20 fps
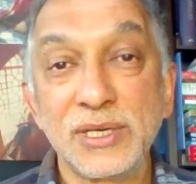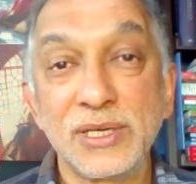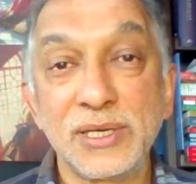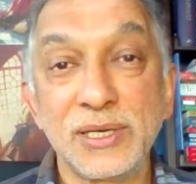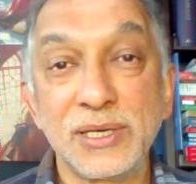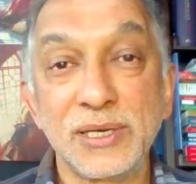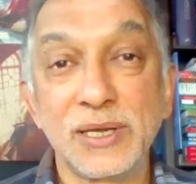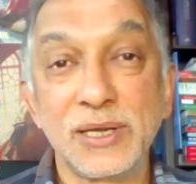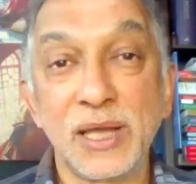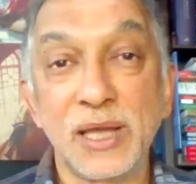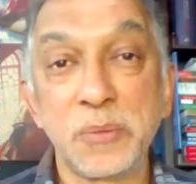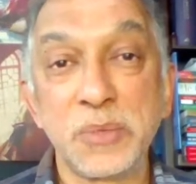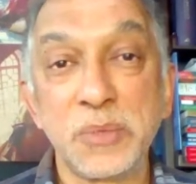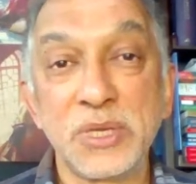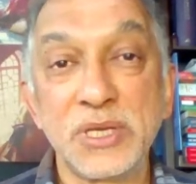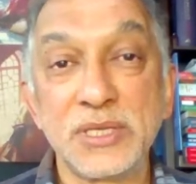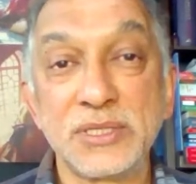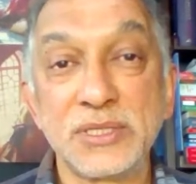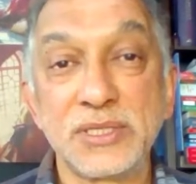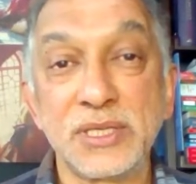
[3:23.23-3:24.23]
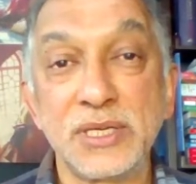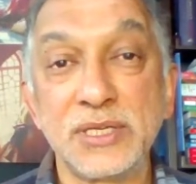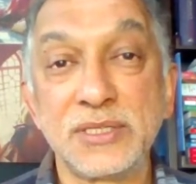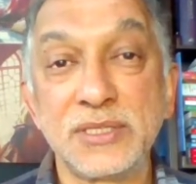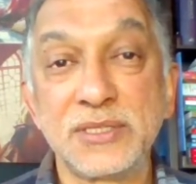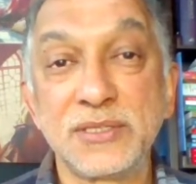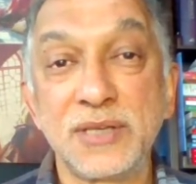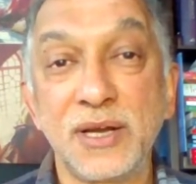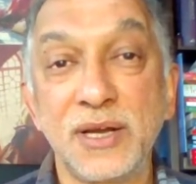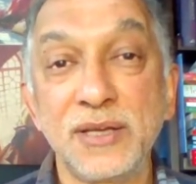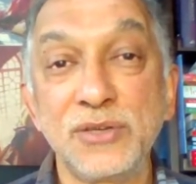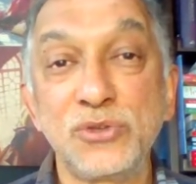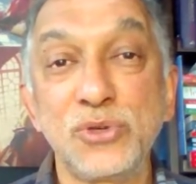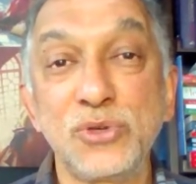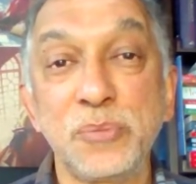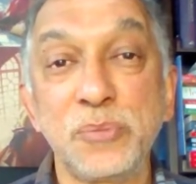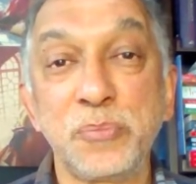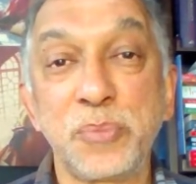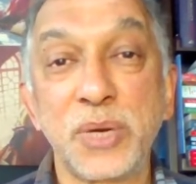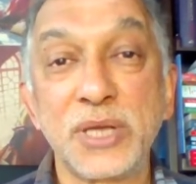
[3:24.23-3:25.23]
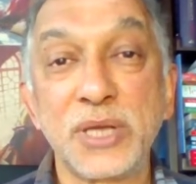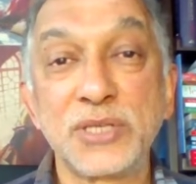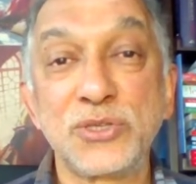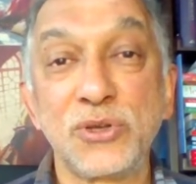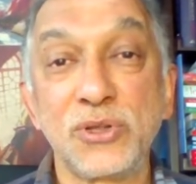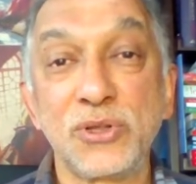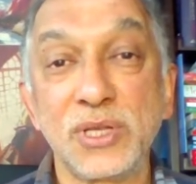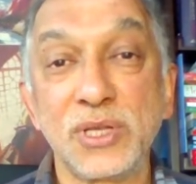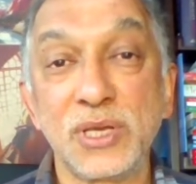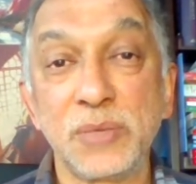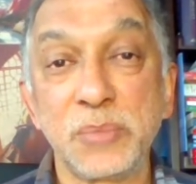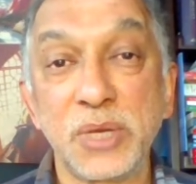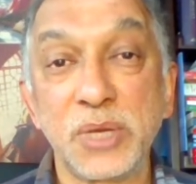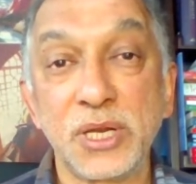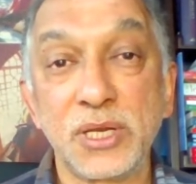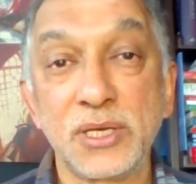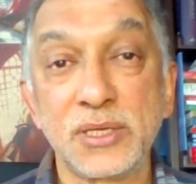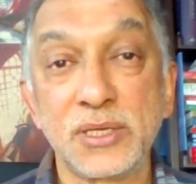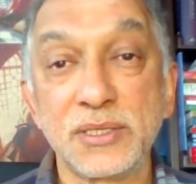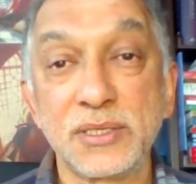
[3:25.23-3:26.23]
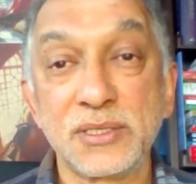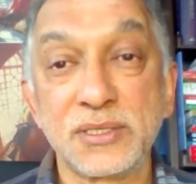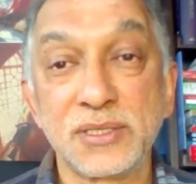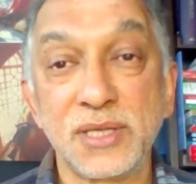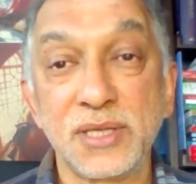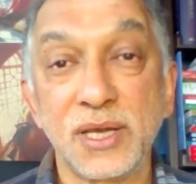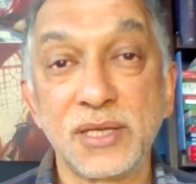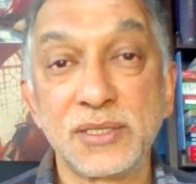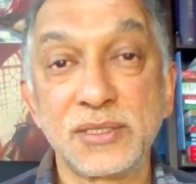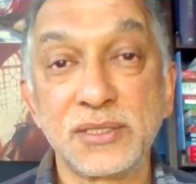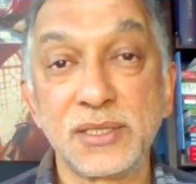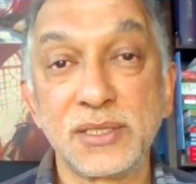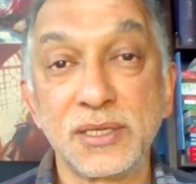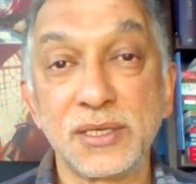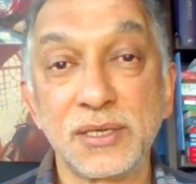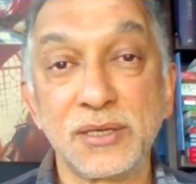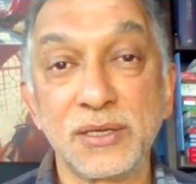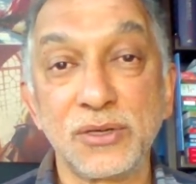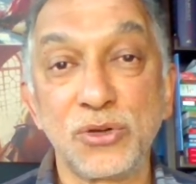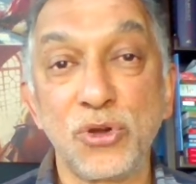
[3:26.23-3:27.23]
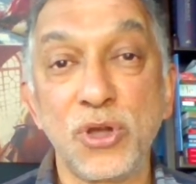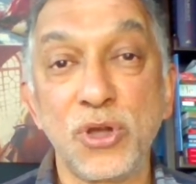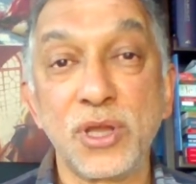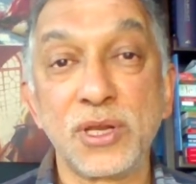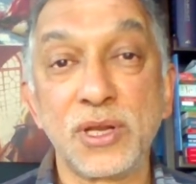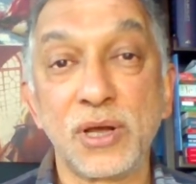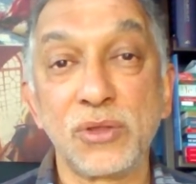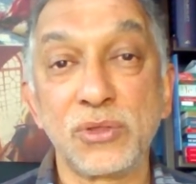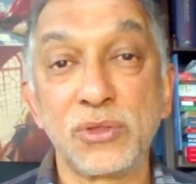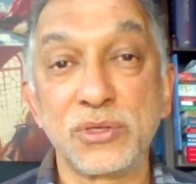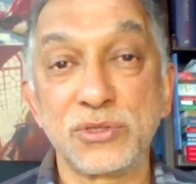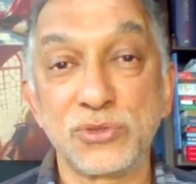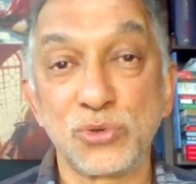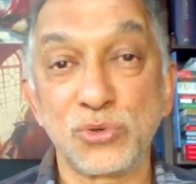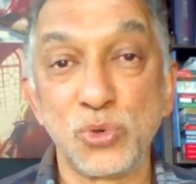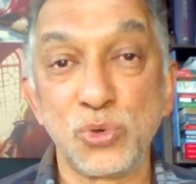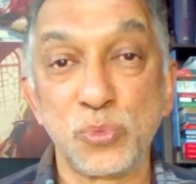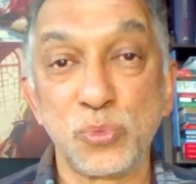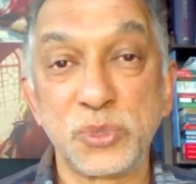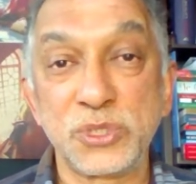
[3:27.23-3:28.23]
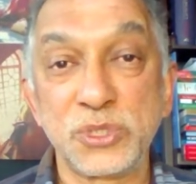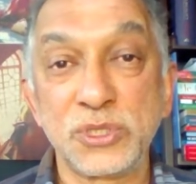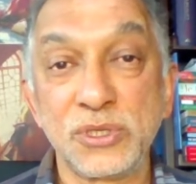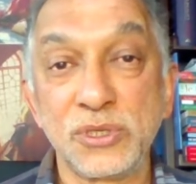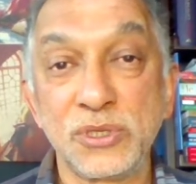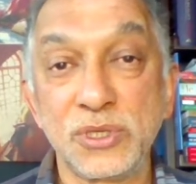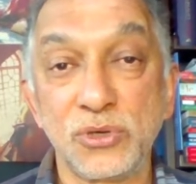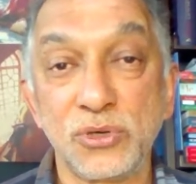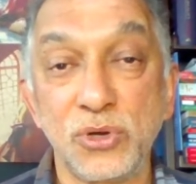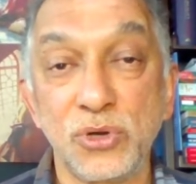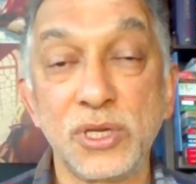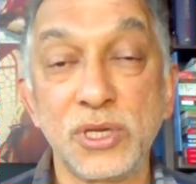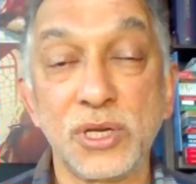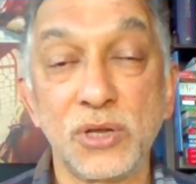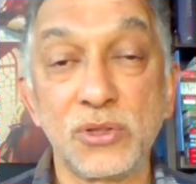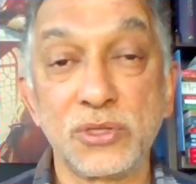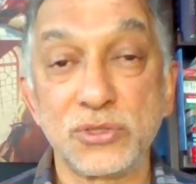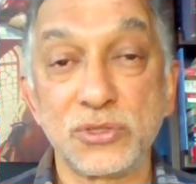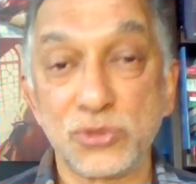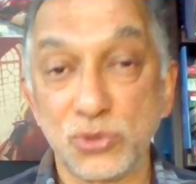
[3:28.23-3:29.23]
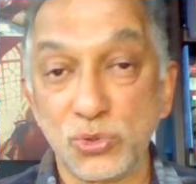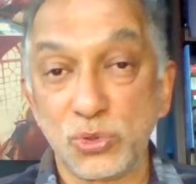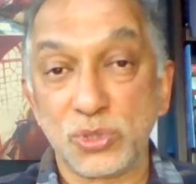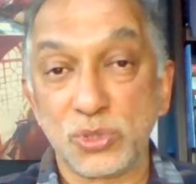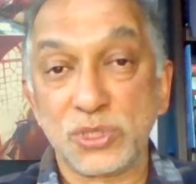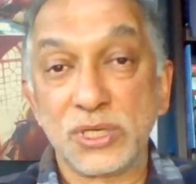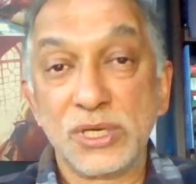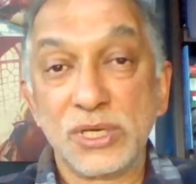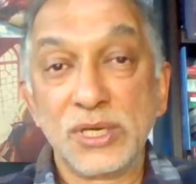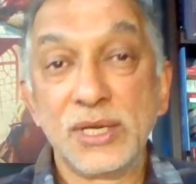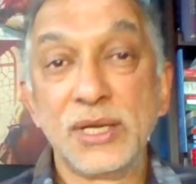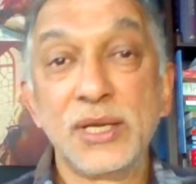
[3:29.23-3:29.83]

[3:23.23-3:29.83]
I mean, he's trying to impress on the Americans that going down this route,